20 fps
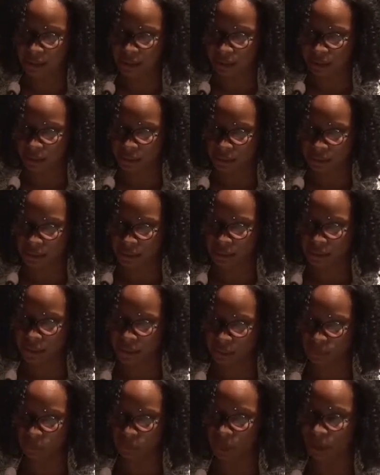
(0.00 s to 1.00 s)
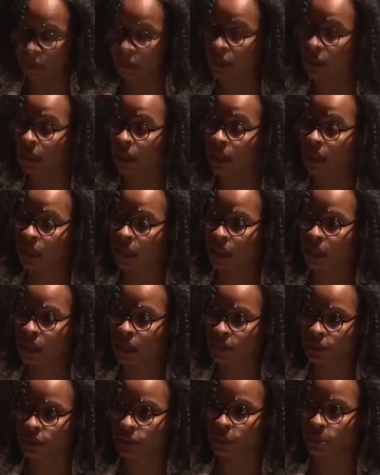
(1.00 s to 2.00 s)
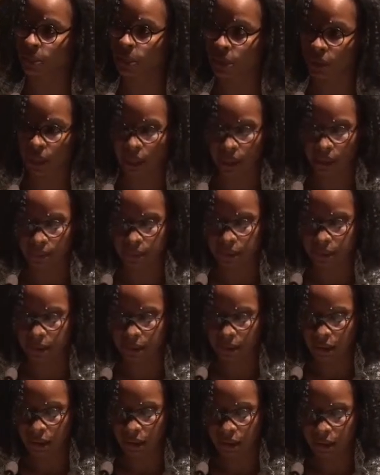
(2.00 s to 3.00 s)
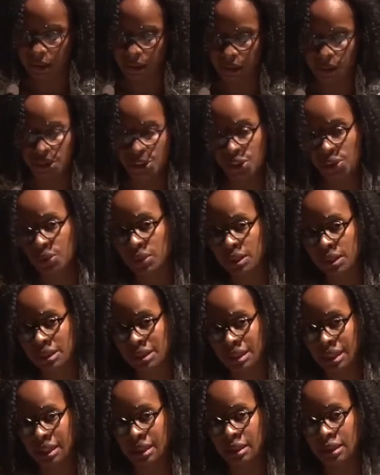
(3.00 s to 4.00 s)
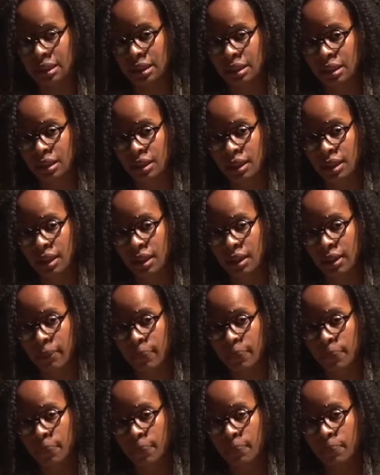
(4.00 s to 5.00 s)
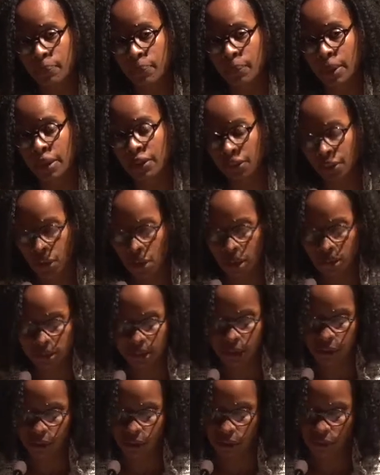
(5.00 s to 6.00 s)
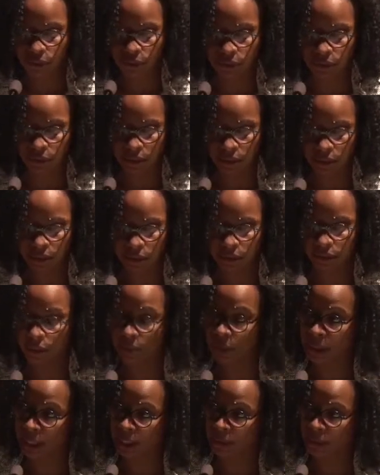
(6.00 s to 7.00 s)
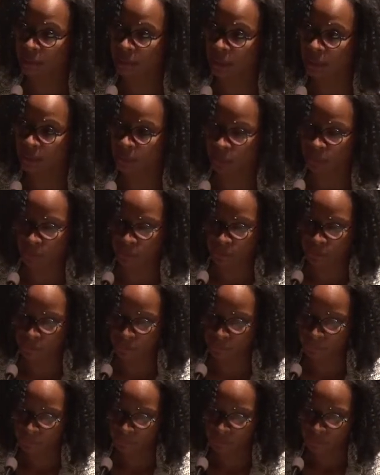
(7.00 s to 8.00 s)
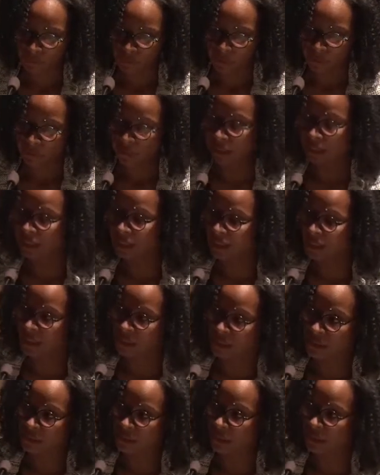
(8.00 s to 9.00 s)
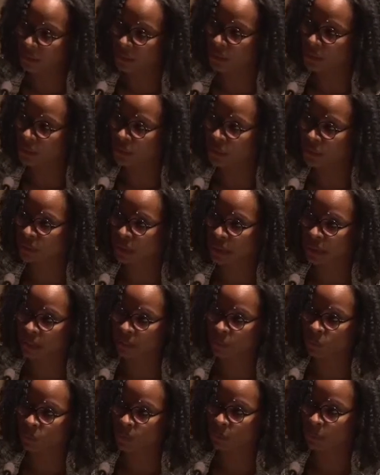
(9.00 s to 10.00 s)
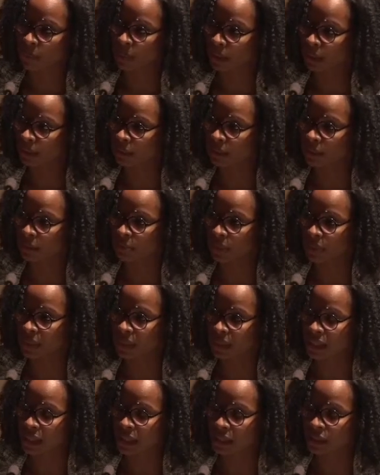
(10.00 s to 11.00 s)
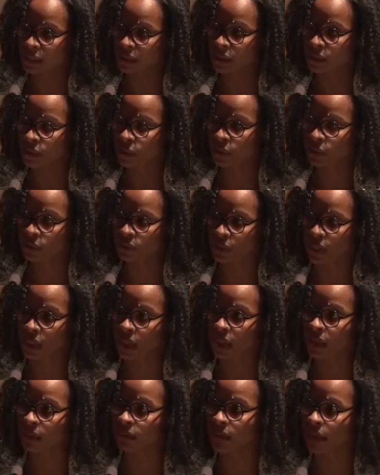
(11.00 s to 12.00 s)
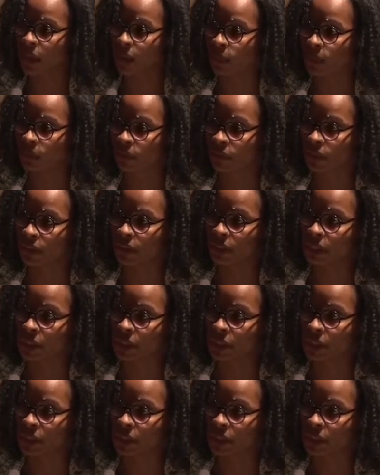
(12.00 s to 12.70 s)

until someone, a hunter perhaps, can shoot it dead, my thoughts turn to Black people, the hysterical strength we must possess to survive our very